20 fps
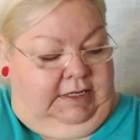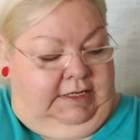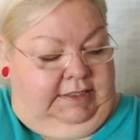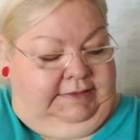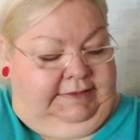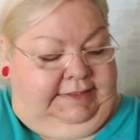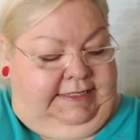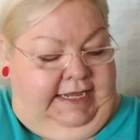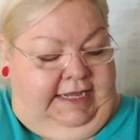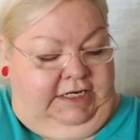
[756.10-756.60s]

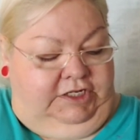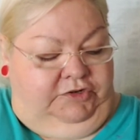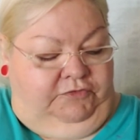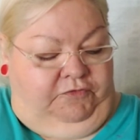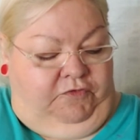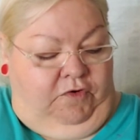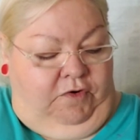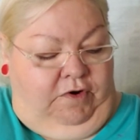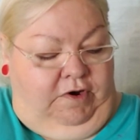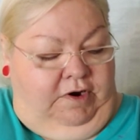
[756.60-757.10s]
Stage
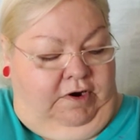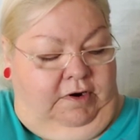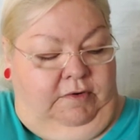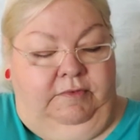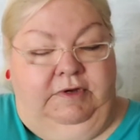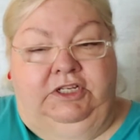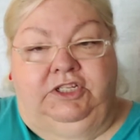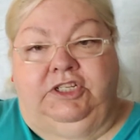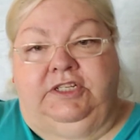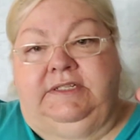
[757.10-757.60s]
four,
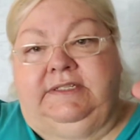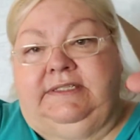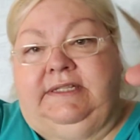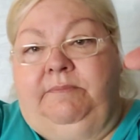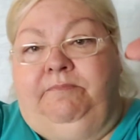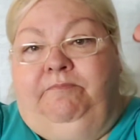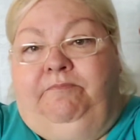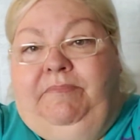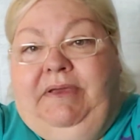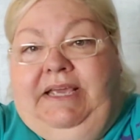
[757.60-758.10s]
which is the
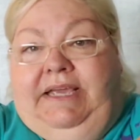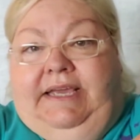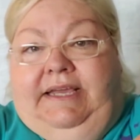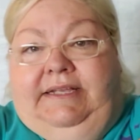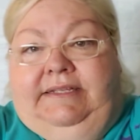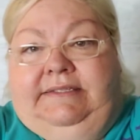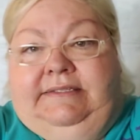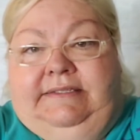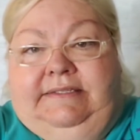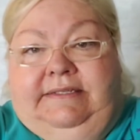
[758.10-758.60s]

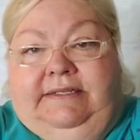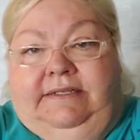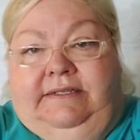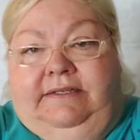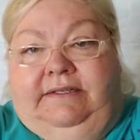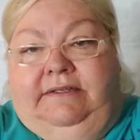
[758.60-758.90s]
biggest,